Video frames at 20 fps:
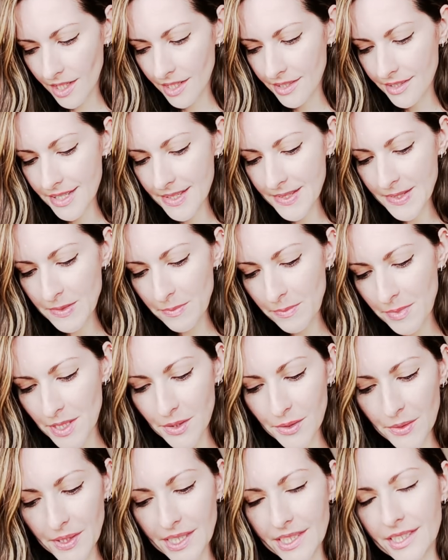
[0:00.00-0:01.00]
in this
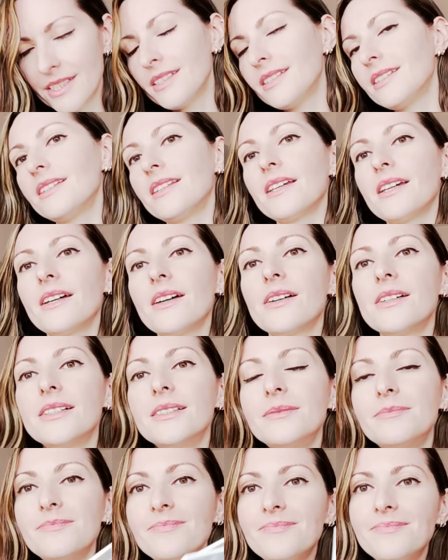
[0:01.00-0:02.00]
period, they
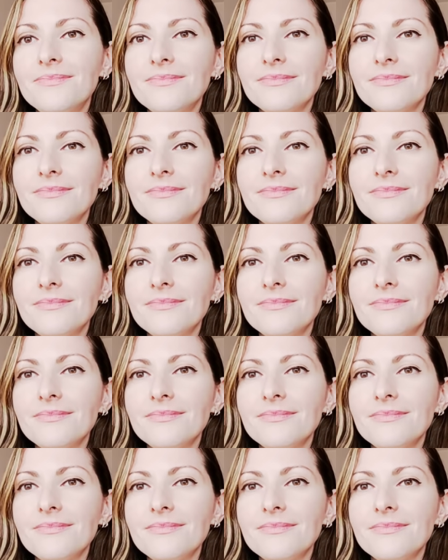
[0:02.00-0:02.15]
are